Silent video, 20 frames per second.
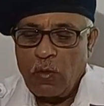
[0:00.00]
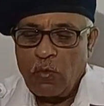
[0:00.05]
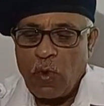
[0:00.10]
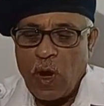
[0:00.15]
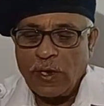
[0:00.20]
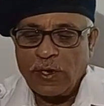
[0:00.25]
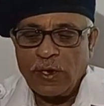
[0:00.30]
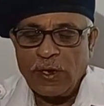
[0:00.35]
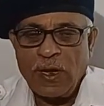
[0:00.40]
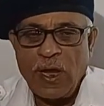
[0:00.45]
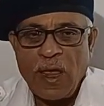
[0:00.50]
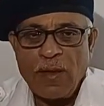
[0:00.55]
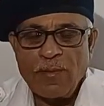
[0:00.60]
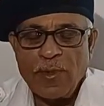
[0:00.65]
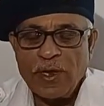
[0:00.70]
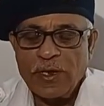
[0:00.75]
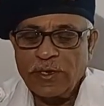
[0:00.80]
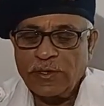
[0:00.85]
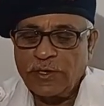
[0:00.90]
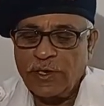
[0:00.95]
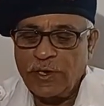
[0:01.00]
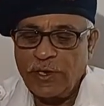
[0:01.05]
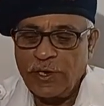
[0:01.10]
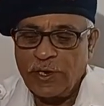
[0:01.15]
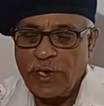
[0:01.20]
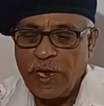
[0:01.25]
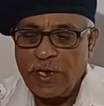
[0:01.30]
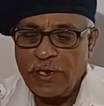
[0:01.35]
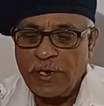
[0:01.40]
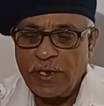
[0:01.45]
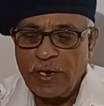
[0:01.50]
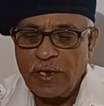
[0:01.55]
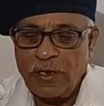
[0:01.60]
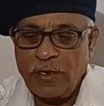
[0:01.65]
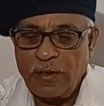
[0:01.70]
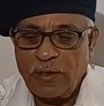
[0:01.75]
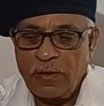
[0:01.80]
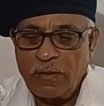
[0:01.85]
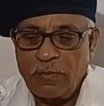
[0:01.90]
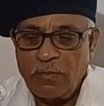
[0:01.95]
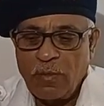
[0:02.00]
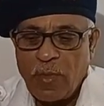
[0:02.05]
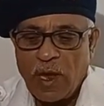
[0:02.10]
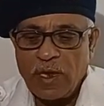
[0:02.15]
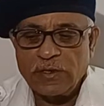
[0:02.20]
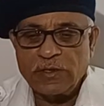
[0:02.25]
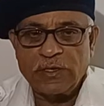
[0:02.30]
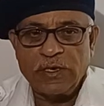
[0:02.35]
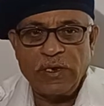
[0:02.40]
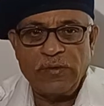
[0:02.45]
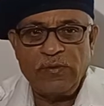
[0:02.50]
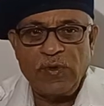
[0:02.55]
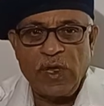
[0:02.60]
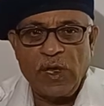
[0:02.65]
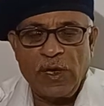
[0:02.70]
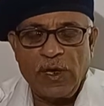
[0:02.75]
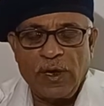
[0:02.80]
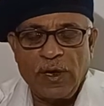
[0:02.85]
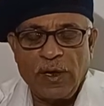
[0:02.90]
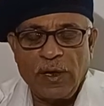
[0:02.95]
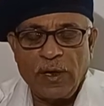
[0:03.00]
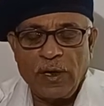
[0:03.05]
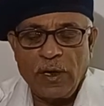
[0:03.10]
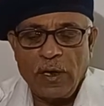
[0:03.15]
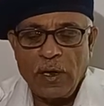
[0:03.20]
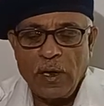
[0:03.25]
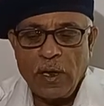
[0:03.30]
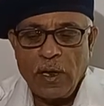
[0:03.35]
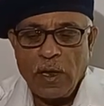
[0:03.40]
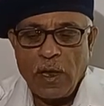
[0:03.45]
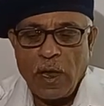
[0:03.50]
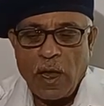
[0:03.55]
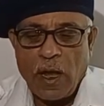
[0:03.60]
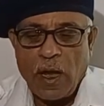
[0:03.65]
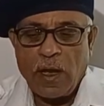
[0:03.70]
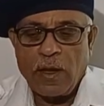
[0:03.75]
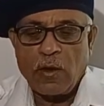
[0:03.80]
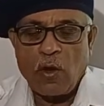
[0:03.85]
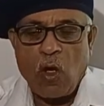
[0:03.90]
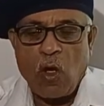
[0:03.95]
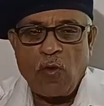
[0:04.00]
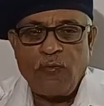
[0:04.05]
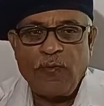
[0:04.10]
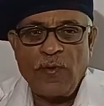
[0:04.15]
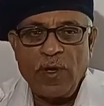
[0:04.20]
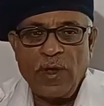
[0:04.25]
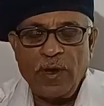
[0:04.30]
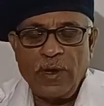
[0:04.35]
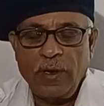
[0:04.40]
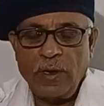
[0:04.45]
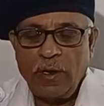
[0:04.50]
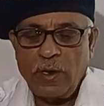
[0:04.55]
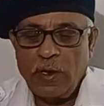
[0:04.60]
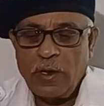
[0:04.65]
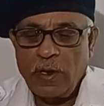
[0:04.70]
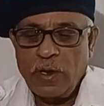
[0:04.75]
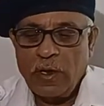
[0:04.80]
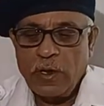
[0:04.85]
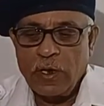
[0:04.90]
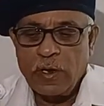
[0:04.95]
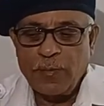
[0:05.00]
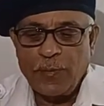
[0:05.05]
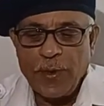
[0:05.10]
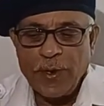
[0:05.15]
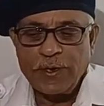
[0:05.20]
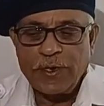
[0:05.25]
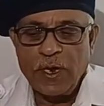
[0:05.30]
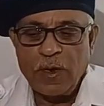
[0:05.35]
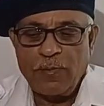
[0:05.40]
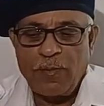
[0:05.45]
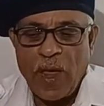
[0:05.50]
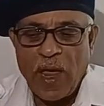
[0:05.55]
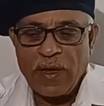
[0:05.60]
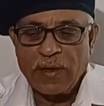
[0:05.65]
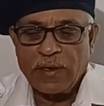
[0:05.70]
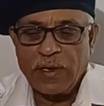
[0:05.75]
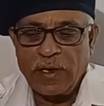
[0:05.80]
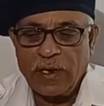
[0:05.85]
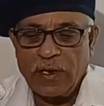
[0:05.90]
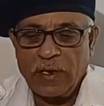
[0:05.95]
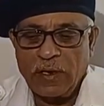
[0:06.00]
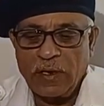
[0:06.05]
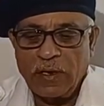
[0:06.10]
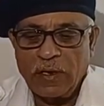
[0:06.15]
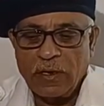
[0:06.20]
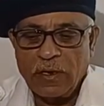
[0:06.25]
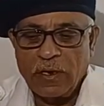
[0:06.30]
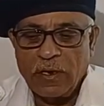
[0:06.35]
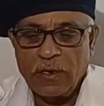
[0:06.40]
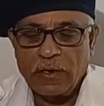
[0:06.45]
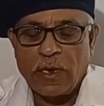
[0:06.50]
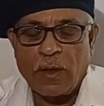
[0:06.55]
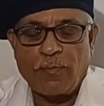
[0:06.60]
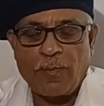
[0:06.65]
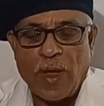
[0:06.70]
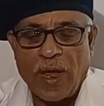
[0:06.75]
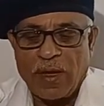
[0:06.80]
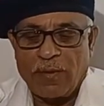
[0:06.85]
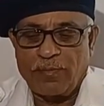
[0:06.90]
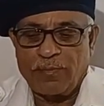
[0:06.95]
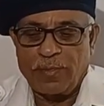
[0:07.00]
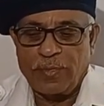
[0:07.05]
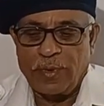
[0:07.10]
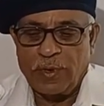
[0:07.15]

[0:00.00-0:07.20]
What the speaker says: Water hammer is indicated by severe and often repeated banging in the pipe.